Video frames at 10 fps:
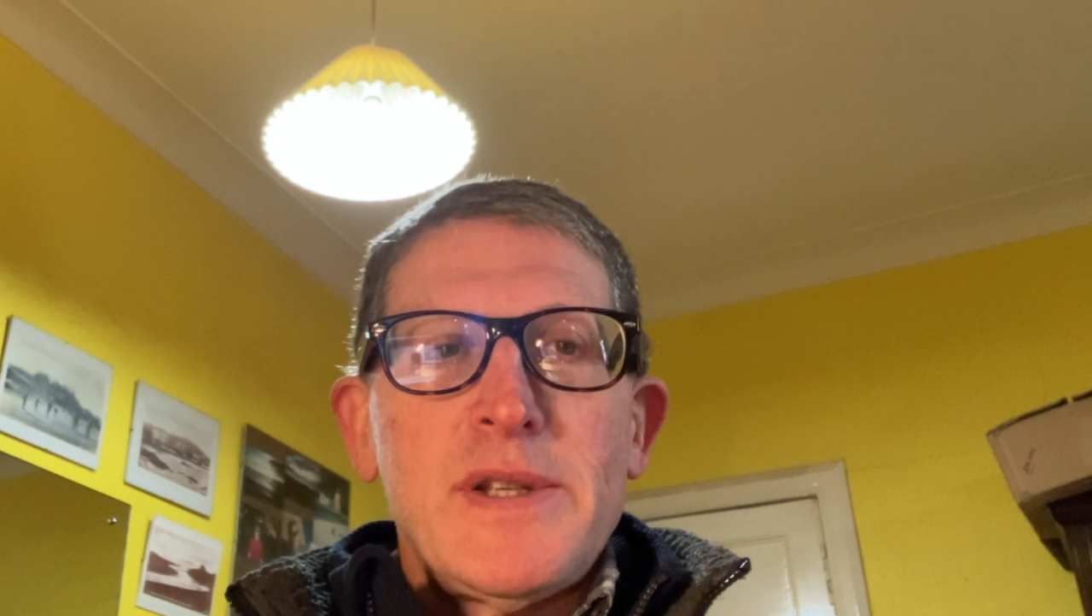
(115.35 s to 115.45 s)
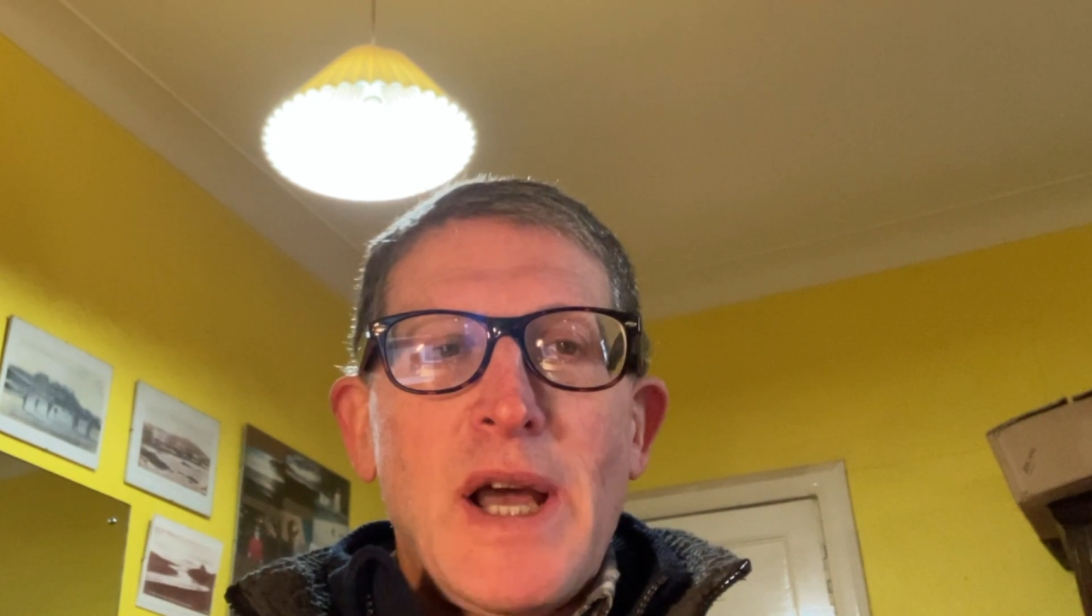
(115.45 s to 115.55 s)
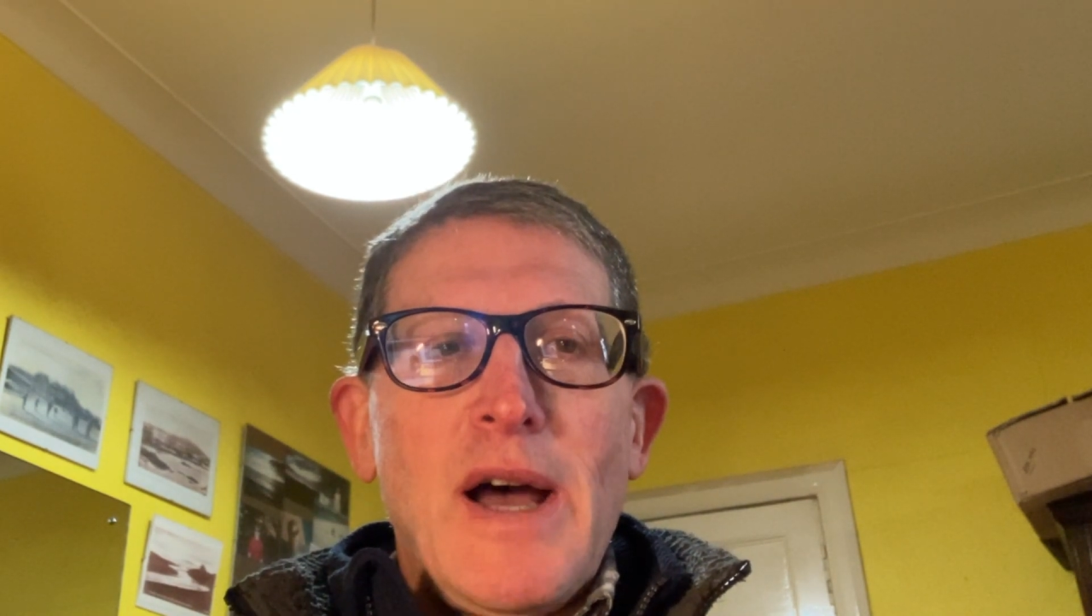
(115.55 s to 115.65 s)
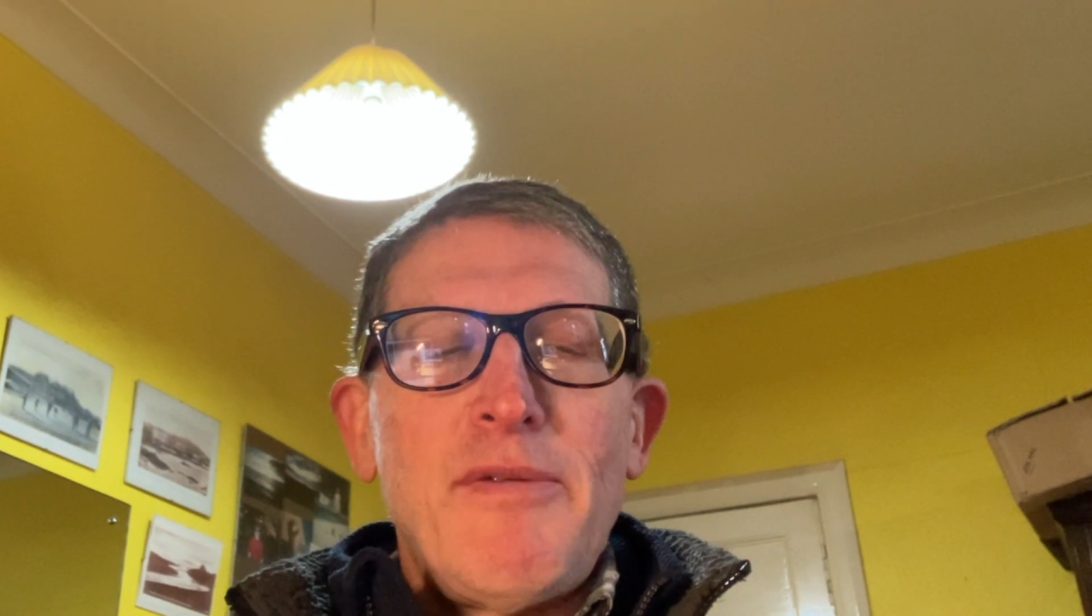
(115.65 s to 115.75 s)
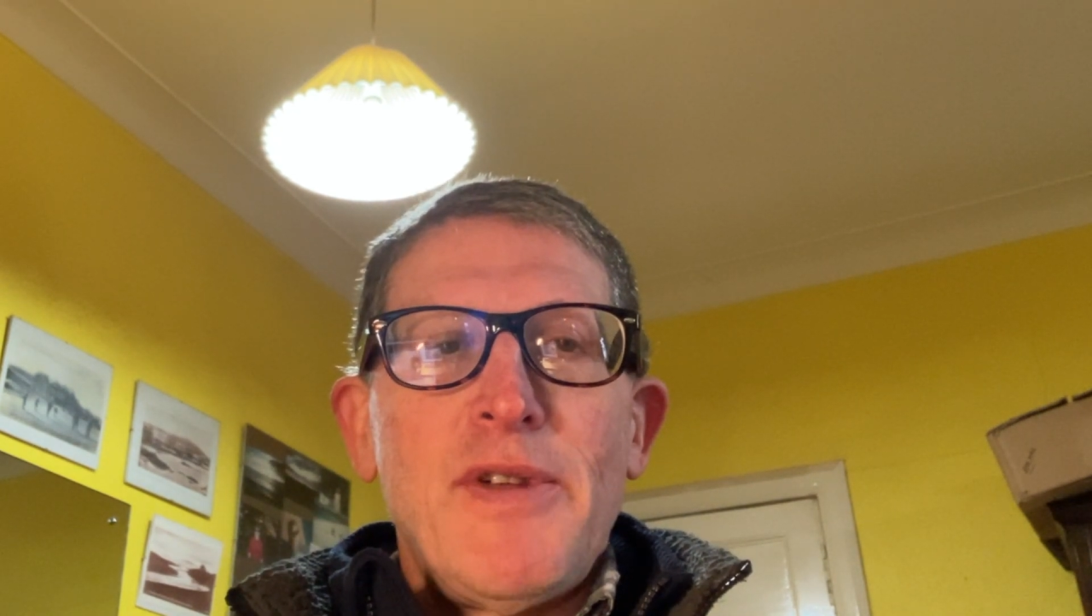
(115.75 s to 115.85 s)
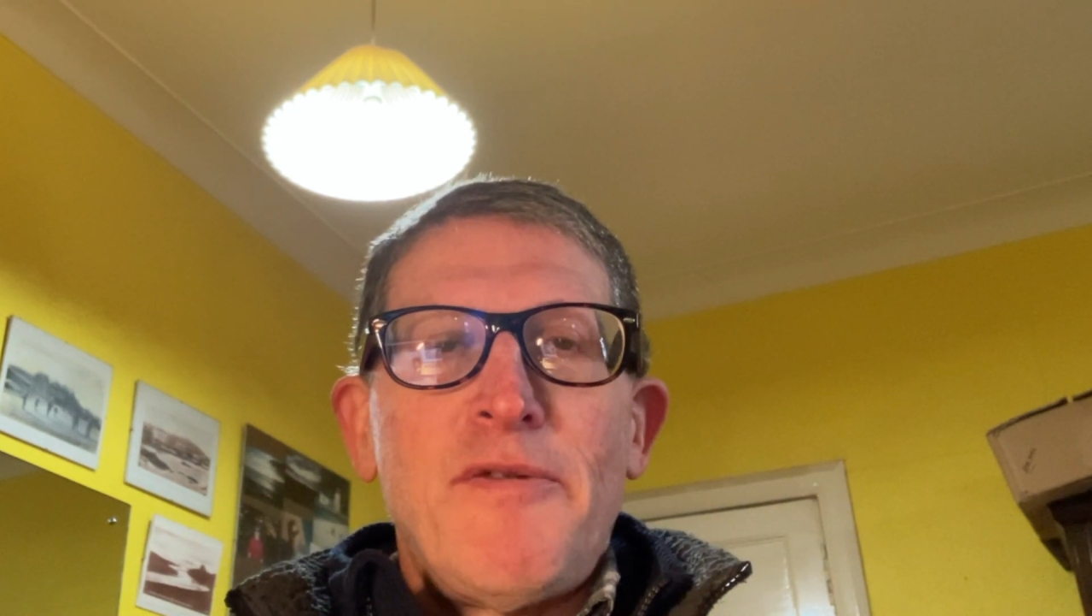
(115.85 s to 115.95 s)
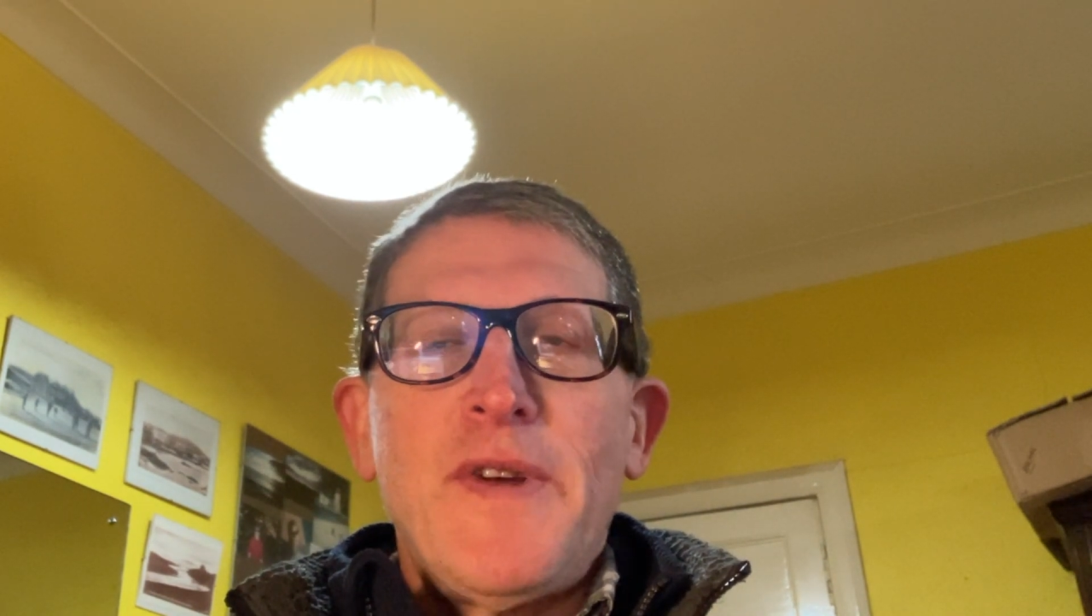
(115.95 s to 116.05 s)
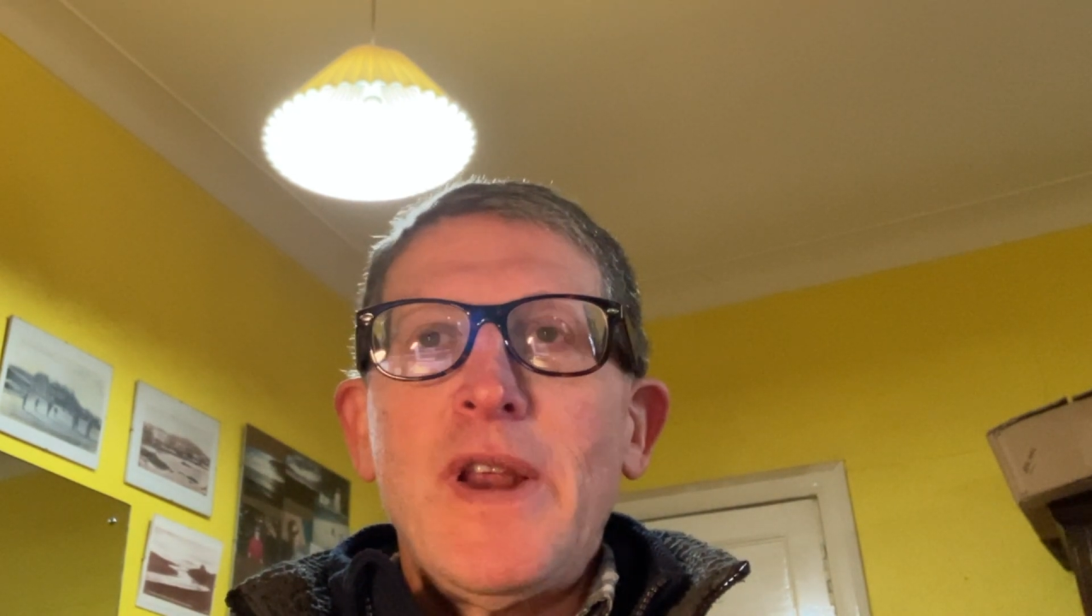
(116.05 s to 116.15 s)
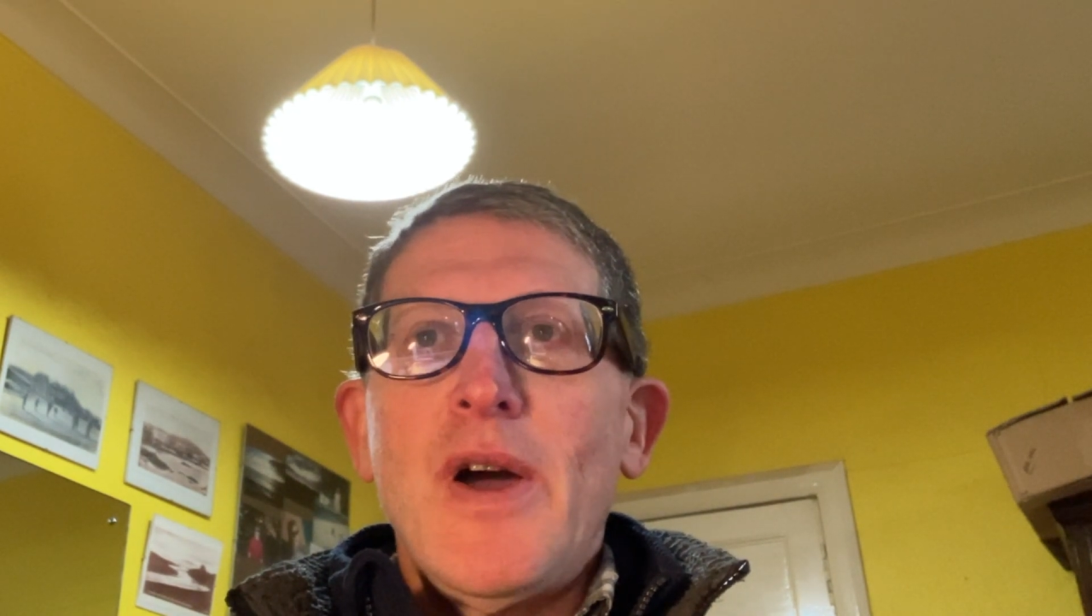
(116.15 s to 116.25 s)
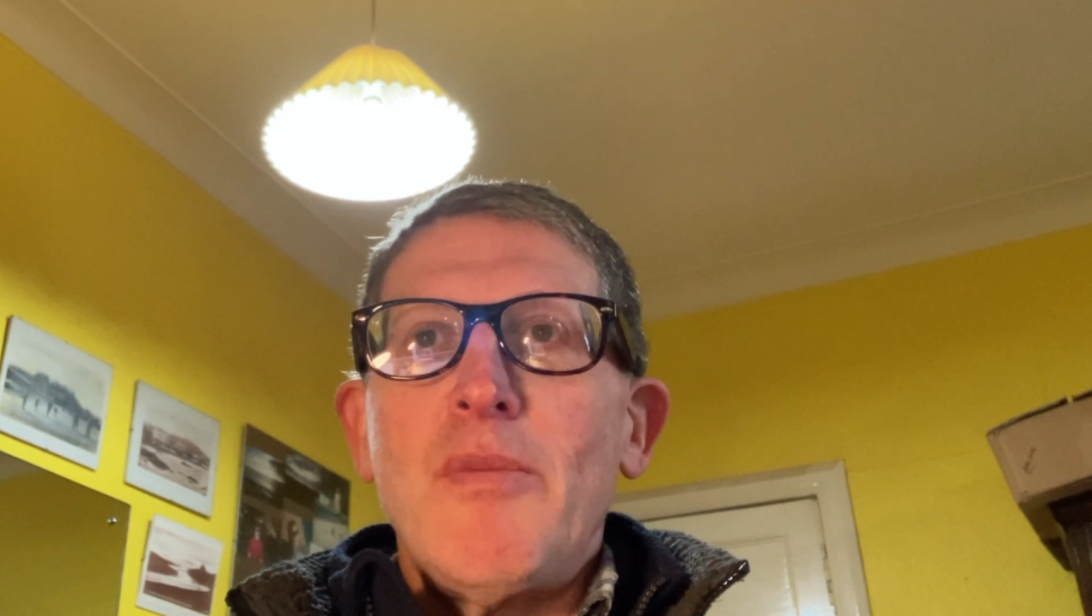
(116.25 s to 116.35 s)
have the
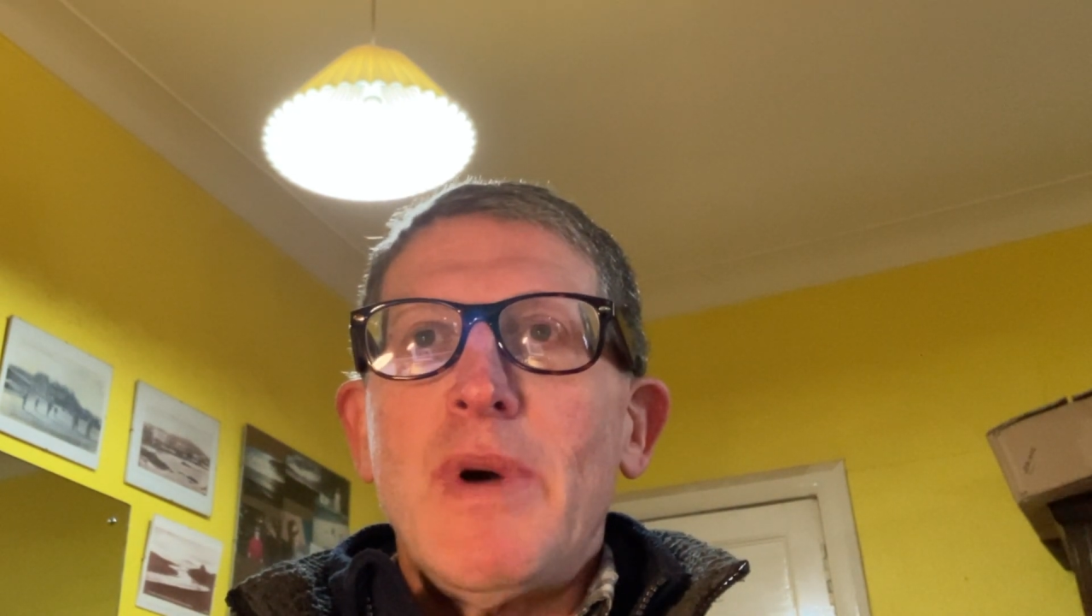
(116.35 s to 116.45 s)
FeNO